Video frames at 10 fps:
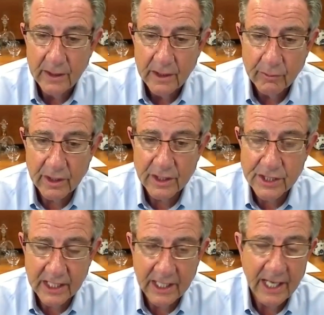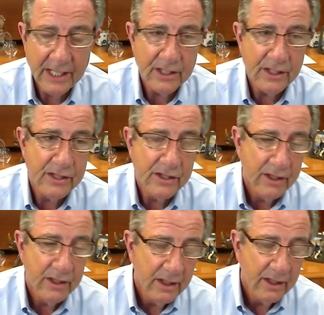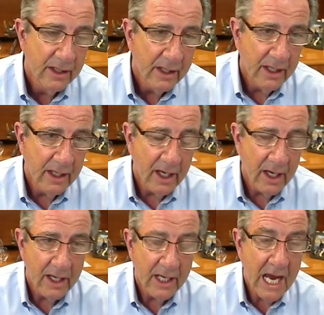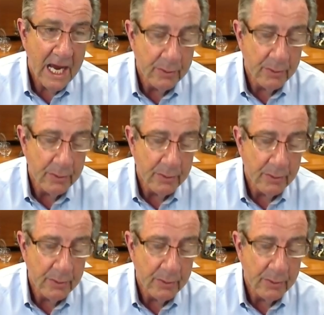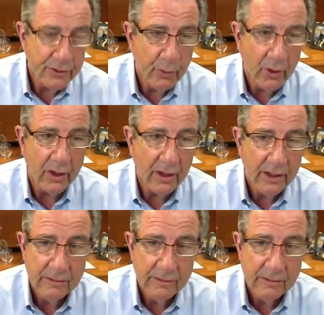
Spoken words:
real estate agents able to work.